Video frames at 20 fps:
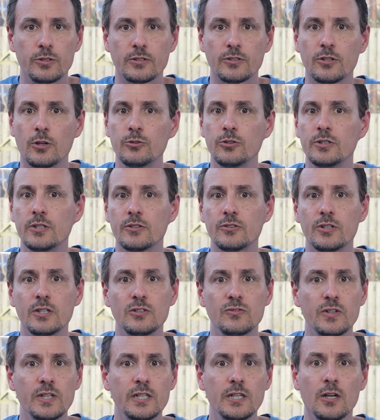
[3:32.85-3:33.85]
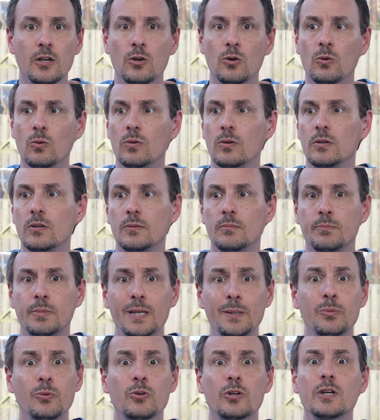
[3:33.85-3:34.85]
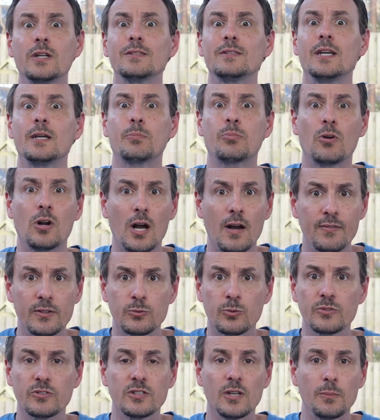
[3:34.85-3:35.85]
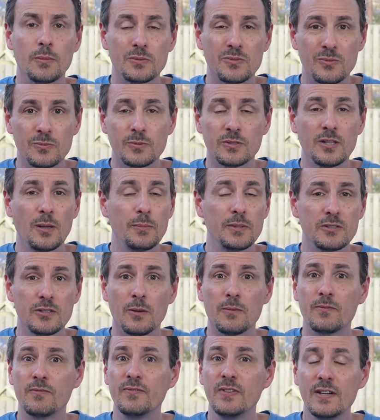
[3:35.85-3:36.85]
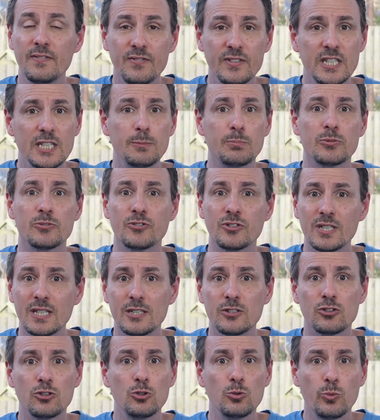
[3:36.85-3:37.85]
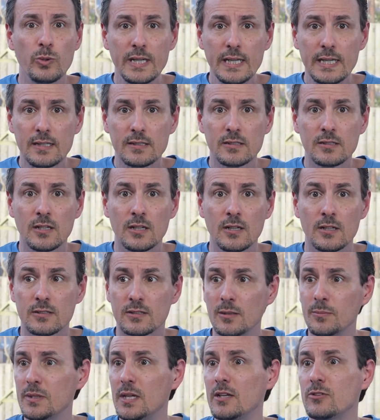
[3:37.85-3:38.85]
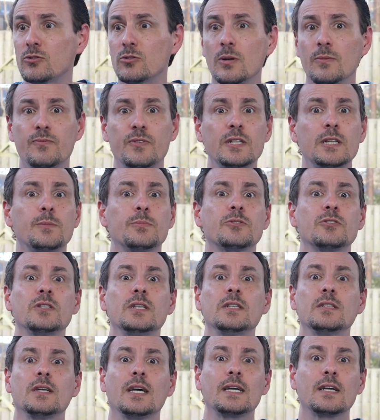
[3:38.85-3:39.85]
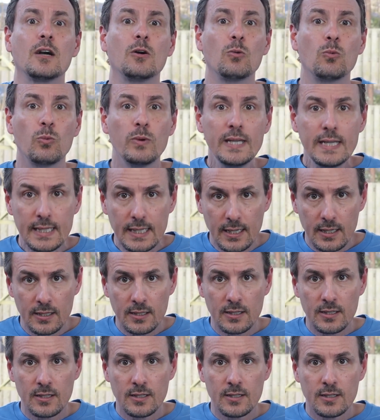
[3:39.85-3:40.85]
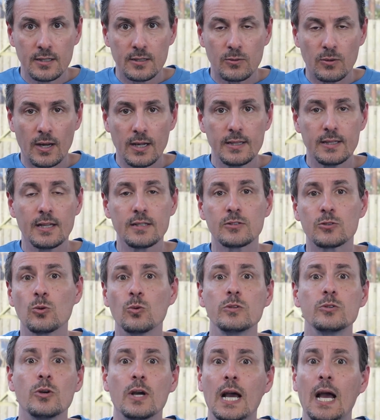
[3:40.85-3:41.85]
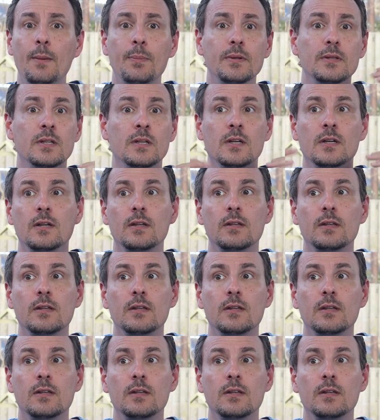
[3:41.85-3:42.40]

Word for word: I showed you in yesterday's video. People are going to take profits when something, something is up fifty percent in two weeks. Some things are up fifty percent in like a week, right? That's going to happen.